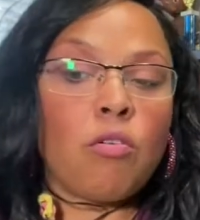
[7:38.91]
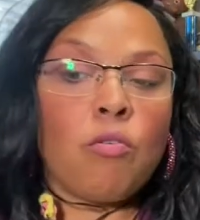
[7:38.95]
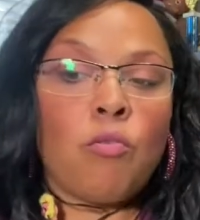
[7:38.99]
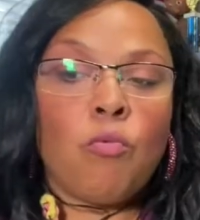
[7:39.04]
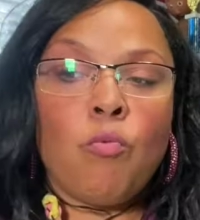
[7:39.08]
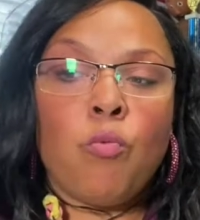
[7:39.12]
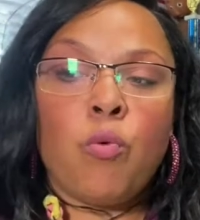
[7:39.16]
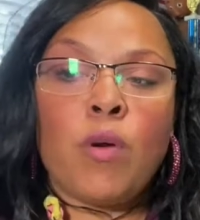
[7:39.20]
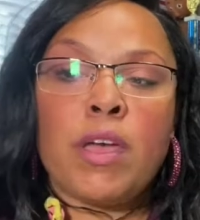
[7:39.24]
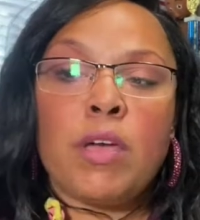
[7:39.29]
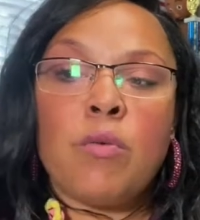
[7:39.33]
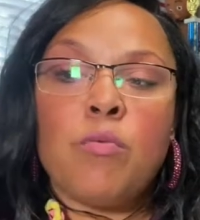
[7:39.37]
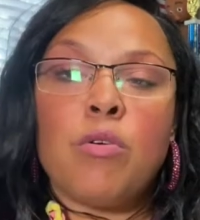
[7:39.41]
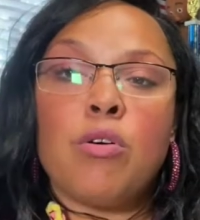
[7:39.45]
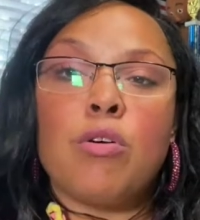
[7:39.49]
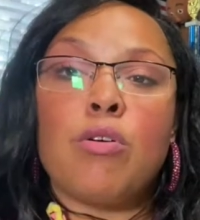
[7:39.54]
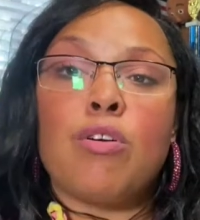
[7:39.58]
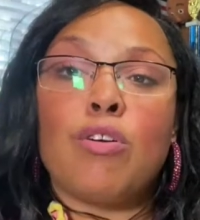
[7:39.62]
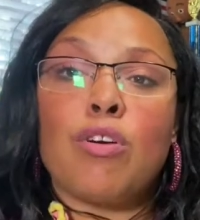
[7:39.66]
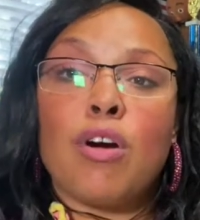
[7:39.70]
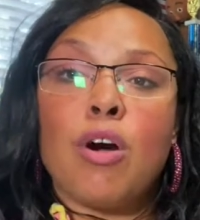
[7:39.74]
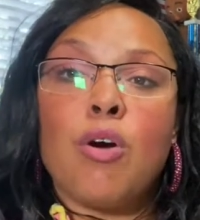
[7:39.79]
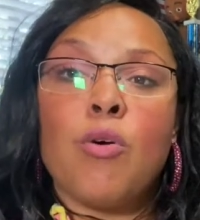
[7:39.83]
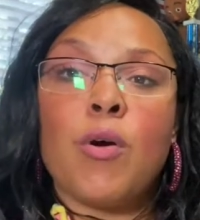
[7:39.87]
We will
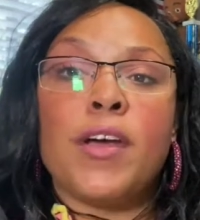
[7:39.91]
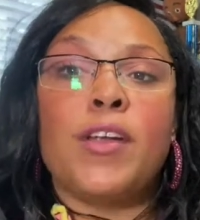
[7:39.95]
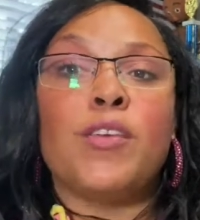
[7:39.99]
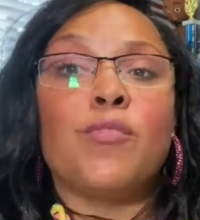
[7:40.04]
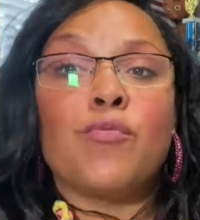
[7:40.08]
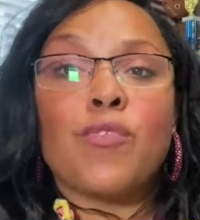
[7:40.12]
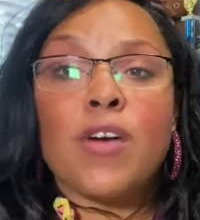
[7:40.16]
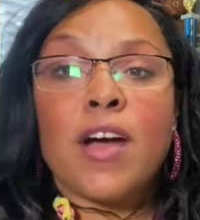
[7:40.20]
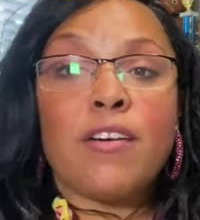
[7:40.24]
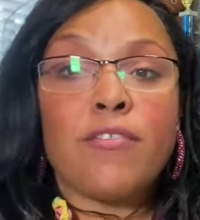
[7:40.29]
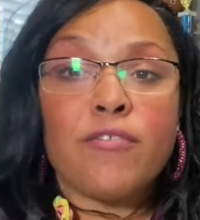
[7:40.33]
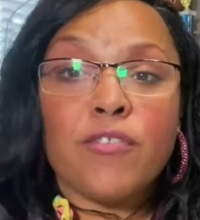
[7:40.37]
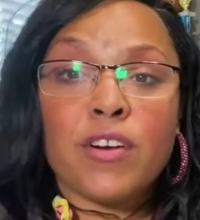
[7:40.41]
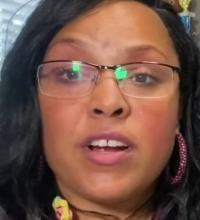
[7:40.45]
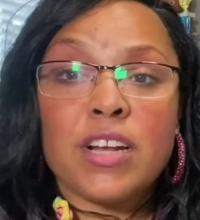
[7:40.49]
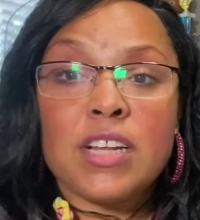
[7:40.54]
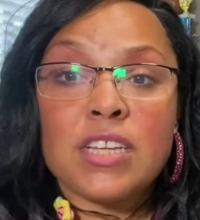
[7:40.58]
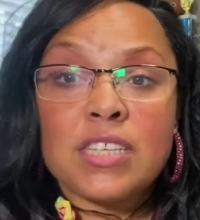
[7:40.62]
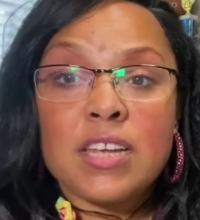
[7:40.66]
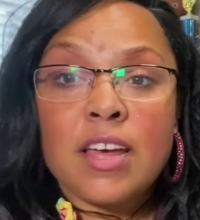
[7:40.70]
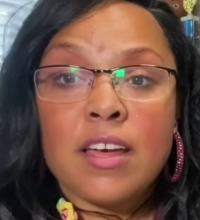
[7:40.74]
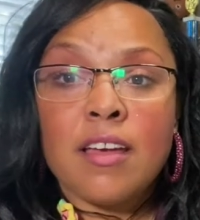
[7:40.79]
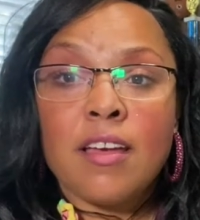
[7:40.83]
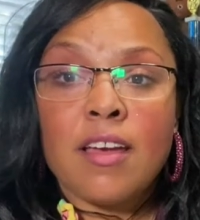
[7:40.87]
go and
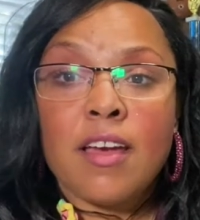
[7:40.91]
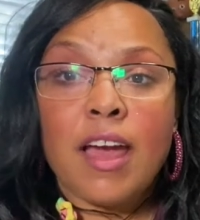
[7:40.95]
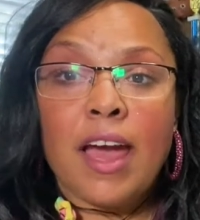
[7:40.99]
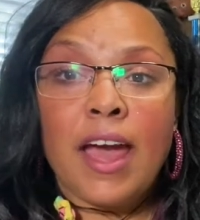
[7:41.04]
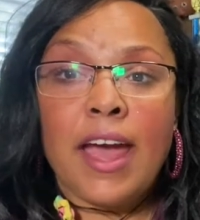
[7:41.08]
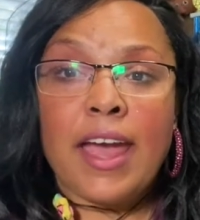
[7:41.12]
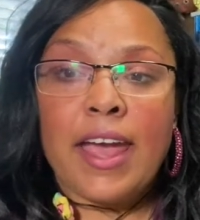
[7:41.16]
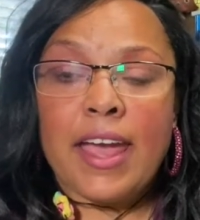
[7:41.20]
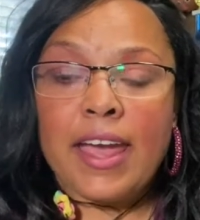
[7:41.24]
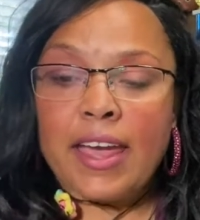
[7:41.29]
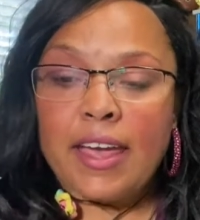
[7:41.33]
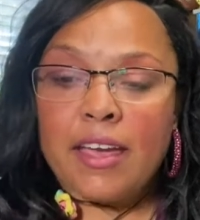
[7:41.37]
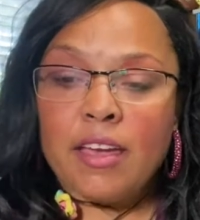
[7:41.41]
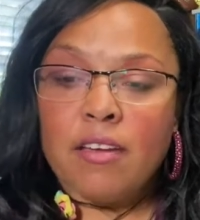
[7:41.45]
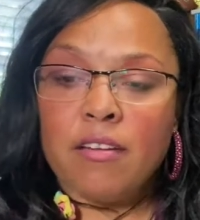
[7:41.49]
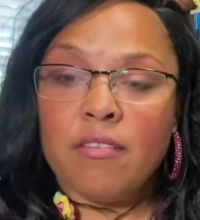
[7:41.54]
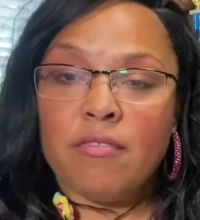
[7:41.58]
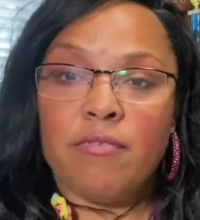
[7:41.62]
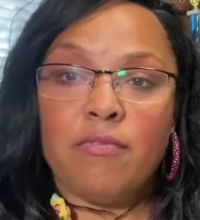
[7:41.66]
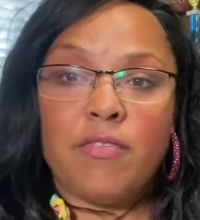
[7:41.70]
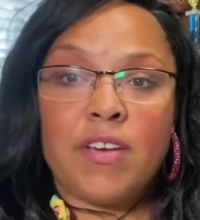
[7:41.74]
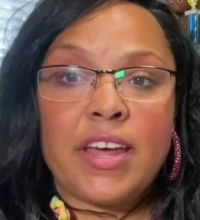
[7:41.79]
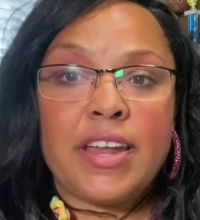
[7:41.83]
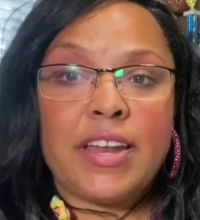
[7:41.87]
reference a
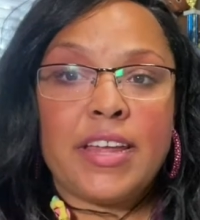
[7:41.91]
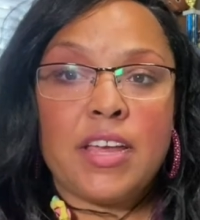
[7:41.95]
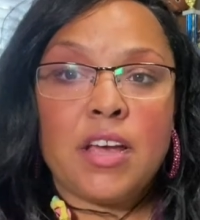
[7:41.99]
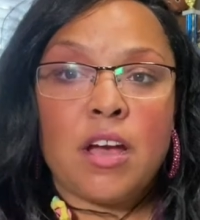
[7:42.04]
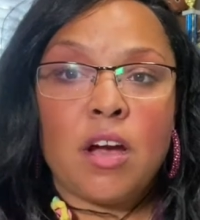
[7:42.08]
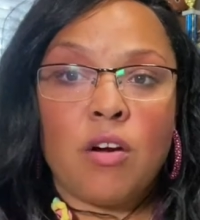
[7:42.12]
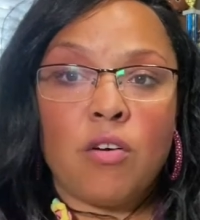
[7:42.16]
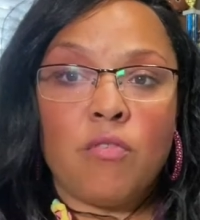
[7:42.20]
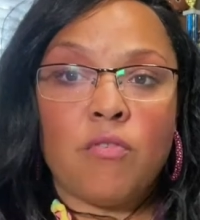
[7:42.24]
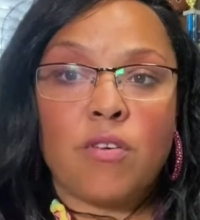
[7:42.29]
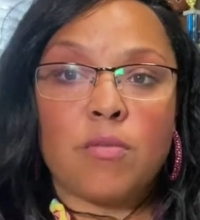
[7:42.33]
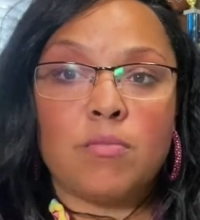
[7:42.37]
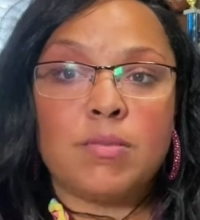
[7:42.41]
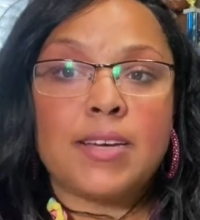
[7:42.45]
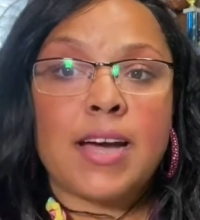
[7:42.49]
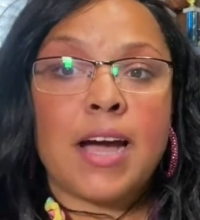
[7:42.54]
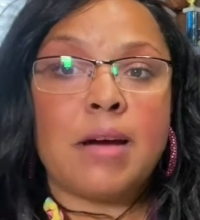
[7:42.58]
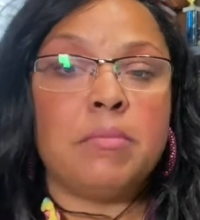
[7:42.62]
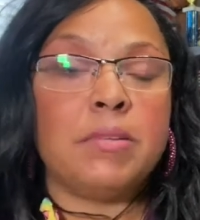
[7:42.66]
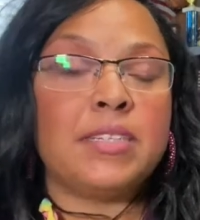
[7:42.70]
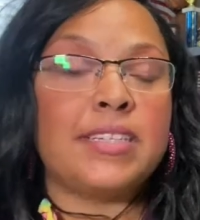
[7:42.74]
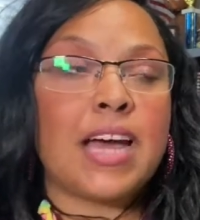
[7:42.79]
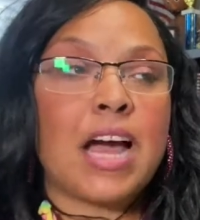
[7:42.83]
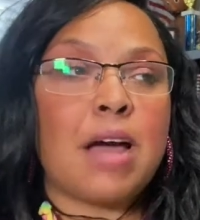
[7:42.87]
video from
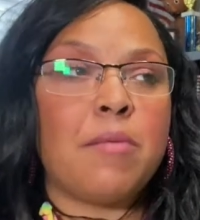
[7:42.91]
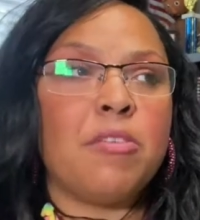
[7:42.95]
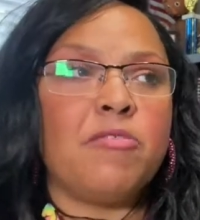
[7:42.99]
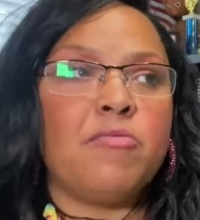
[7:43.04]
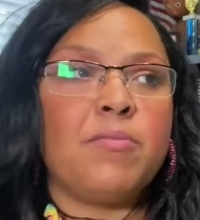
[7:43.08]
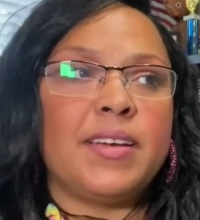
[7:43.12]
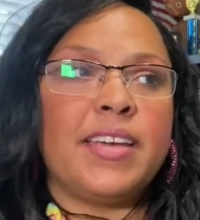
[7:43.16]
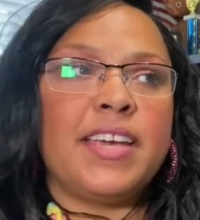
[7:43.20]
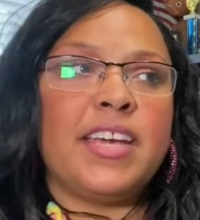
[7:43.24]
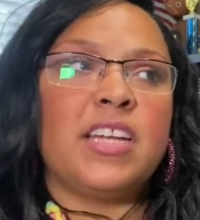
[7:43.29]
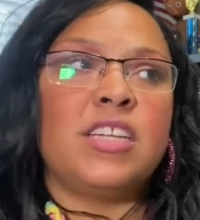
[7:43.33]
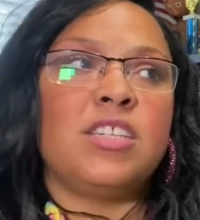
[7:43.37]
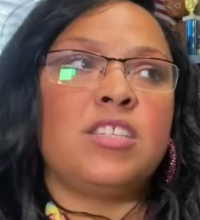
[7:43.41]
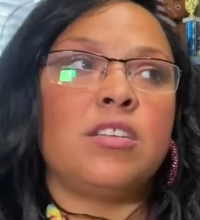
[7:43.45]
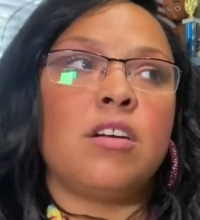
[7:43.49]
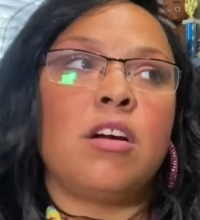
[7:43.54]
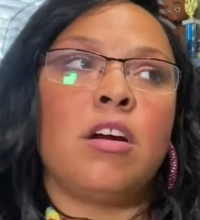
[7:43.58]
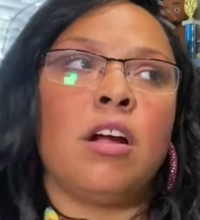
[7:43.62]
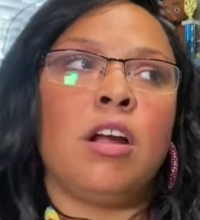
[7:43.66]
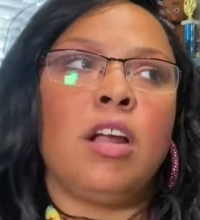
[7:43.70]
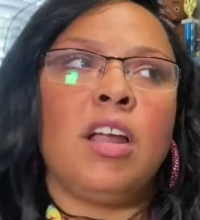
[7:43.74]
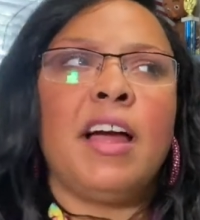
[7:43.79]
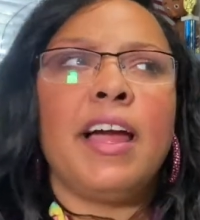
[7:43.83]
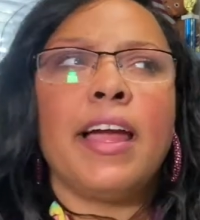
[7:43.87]
time to time. If my kids
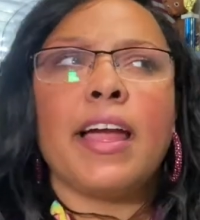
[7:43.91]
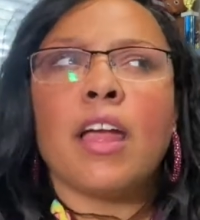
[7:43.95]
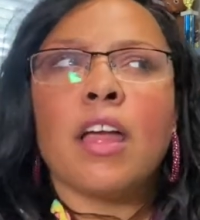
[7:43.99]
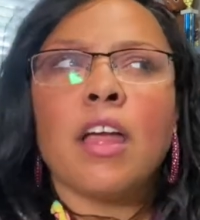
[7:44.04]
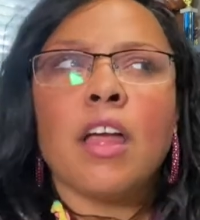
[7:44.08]
are like